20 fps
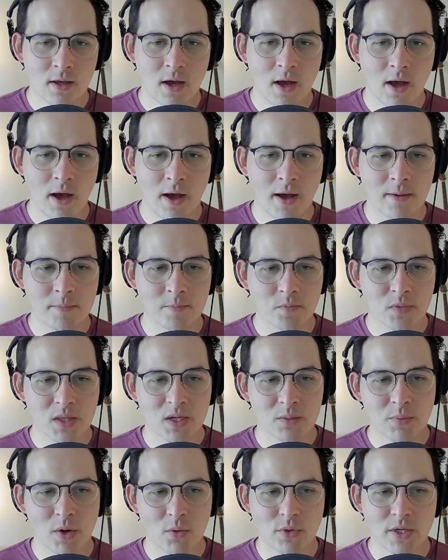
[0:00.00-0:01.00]
Um,
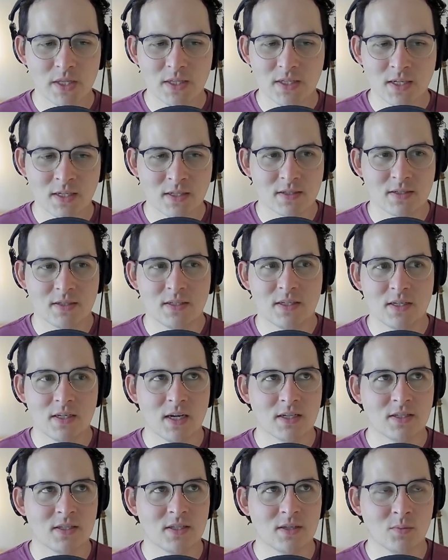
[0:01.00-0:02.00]
but we didn't see
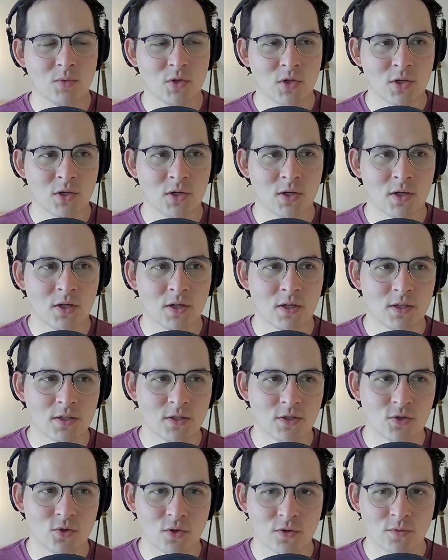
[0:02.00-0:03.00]
a similar
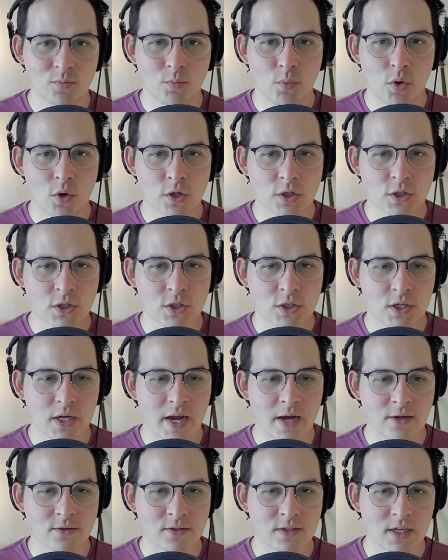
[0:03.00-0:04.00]
sort of push
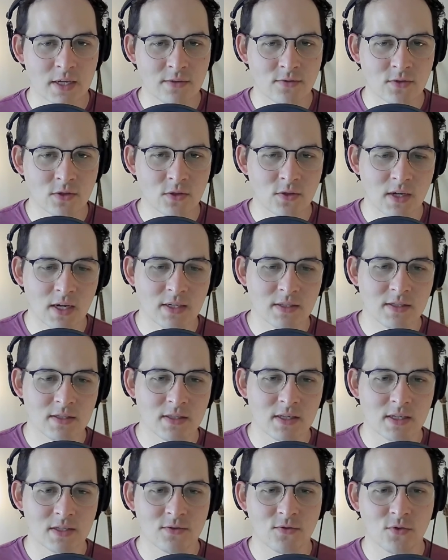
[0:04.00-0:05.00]
outside of the United
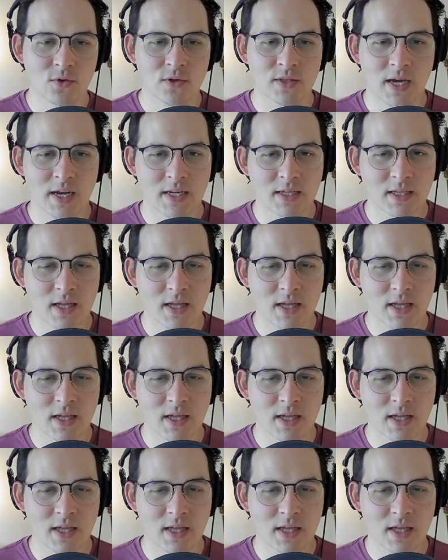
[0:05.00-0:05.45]
States for that.